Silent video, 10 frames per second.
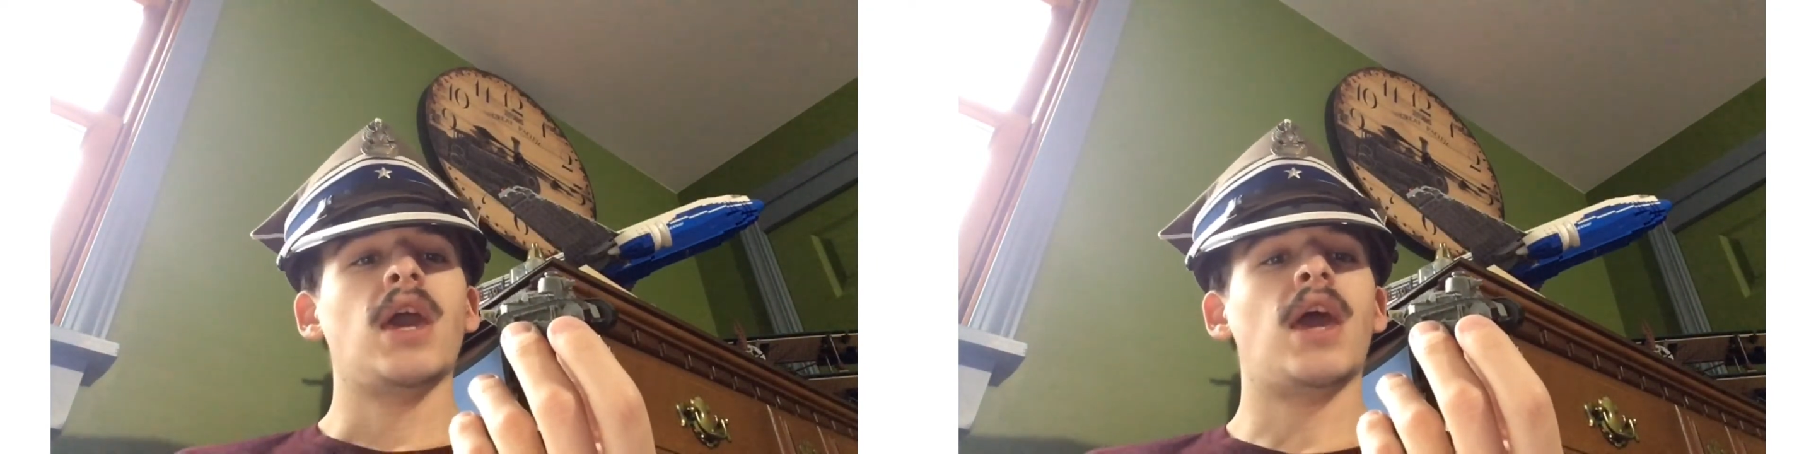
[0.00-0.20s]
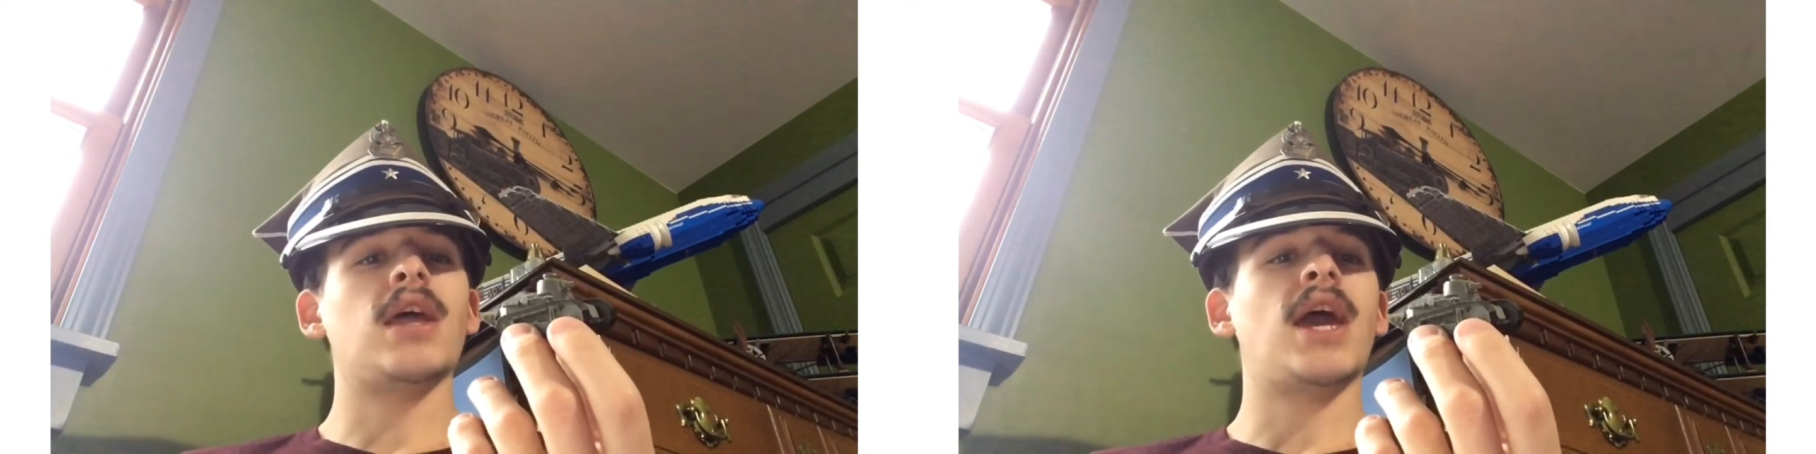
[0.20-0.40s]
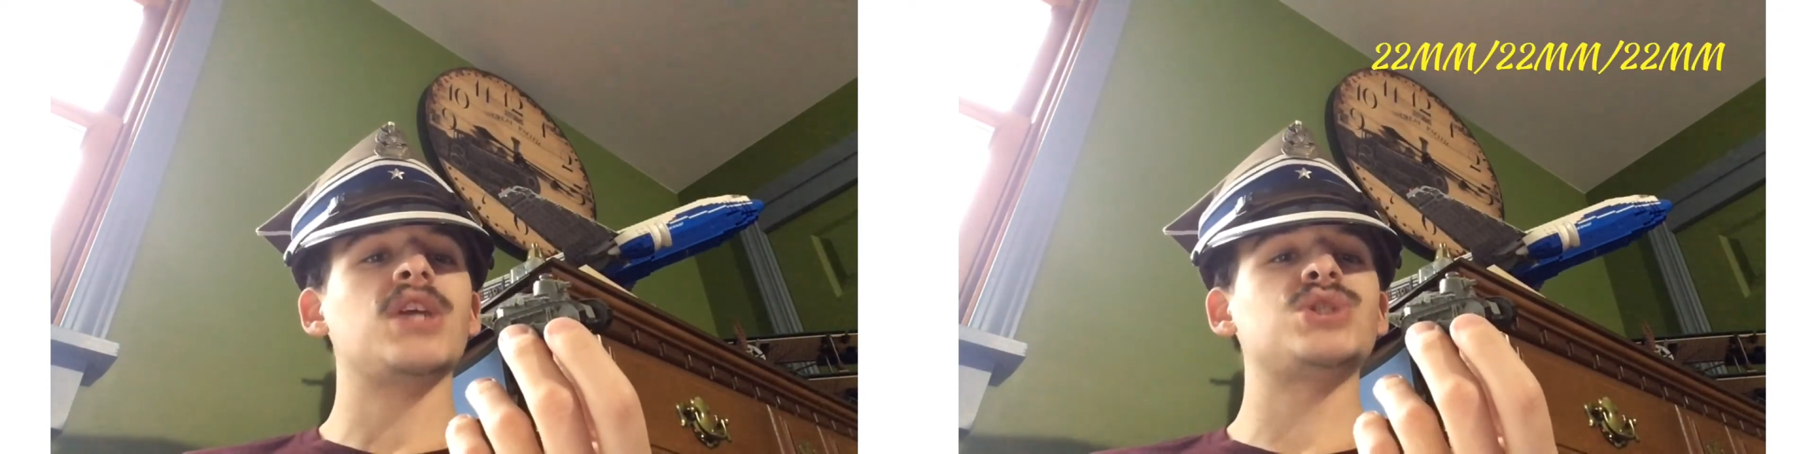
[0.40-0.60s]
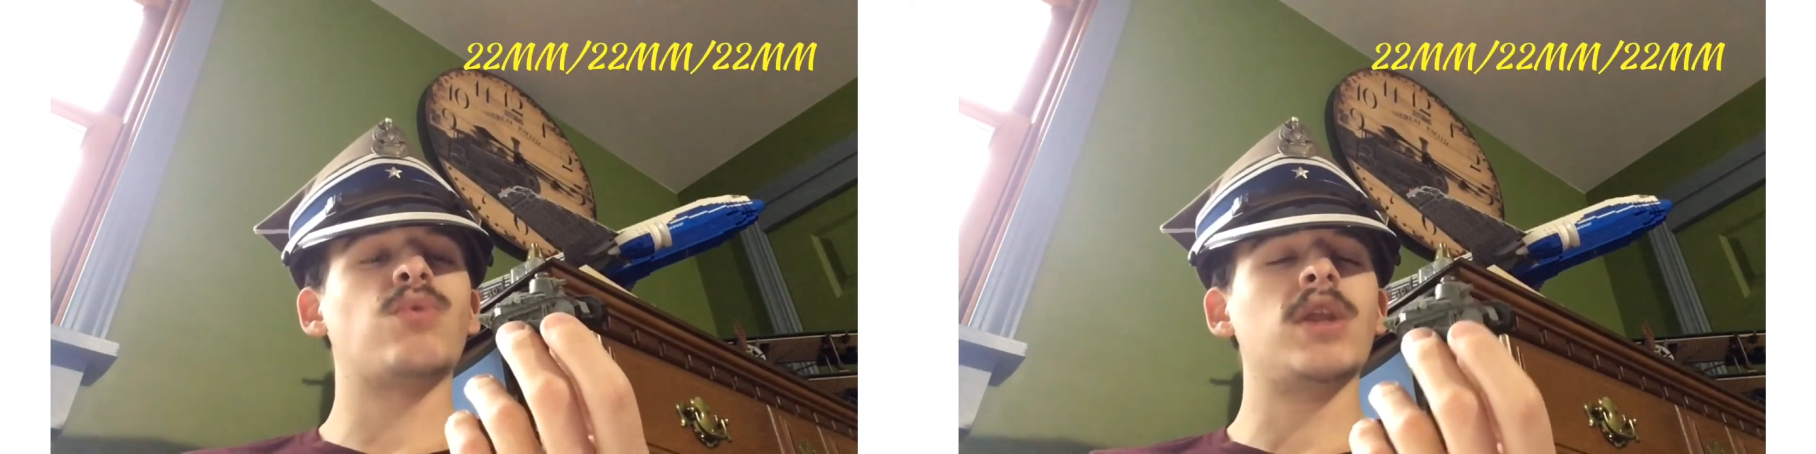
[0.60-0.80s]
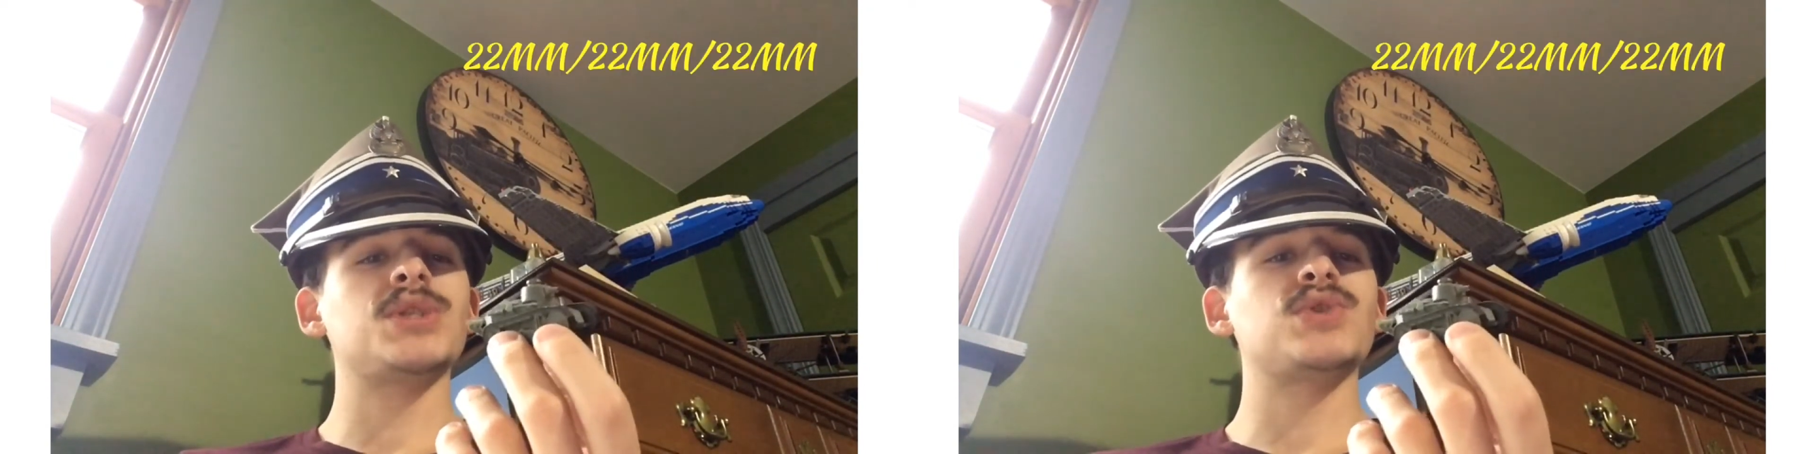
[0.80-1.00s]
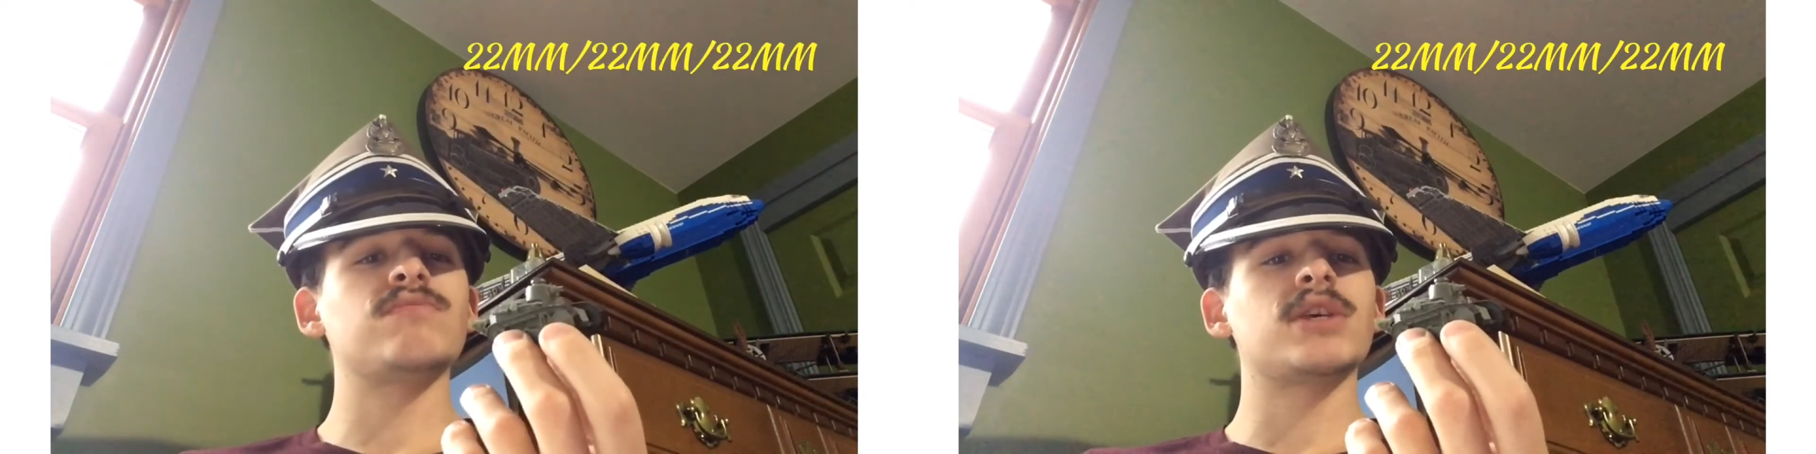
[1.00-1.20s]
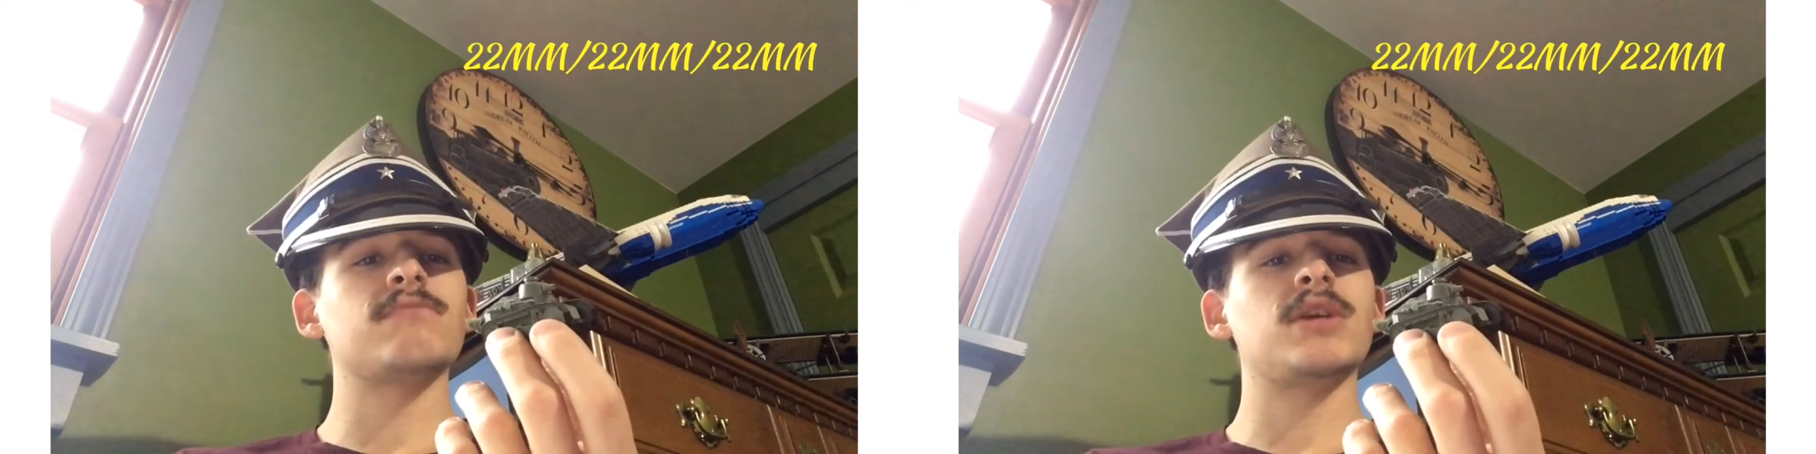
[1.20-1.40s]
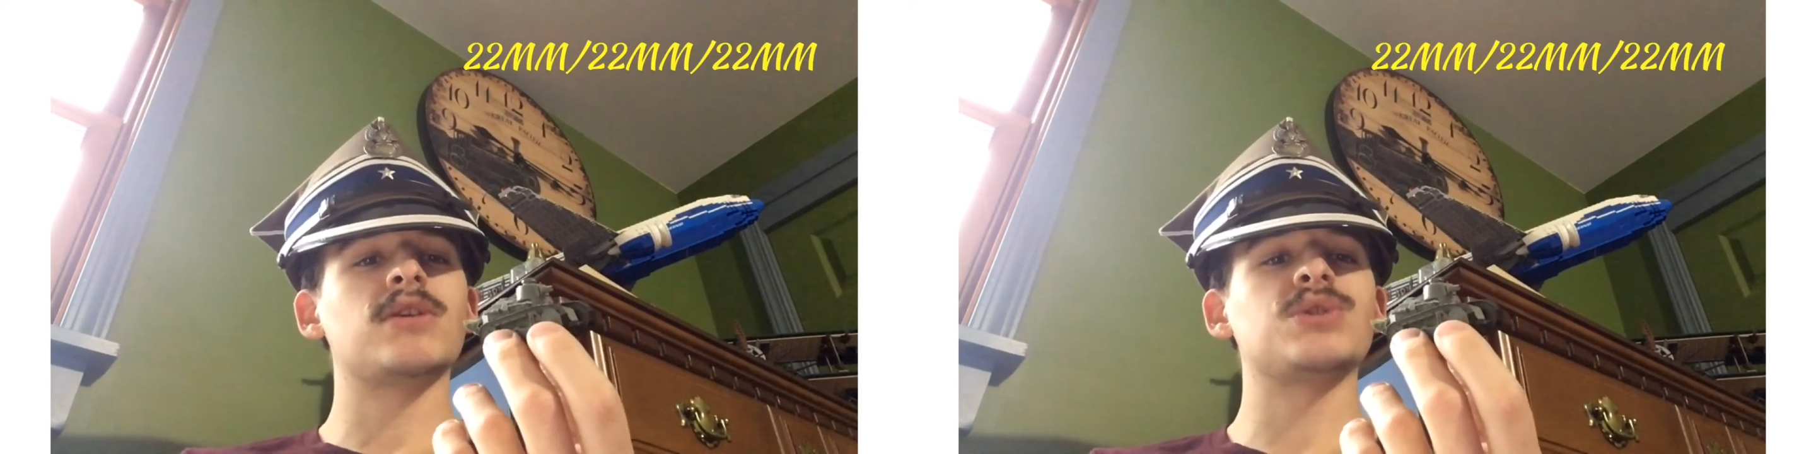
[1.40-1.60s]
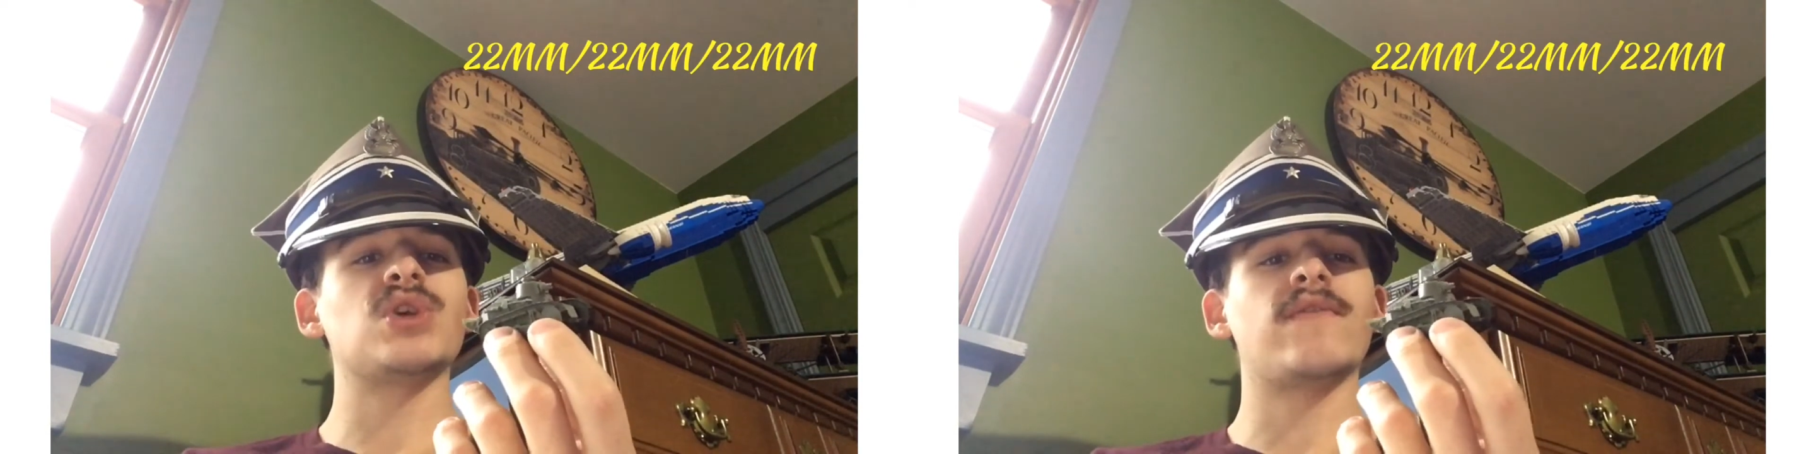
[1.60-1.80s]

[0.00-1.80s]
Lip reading: and it had 22 millimeters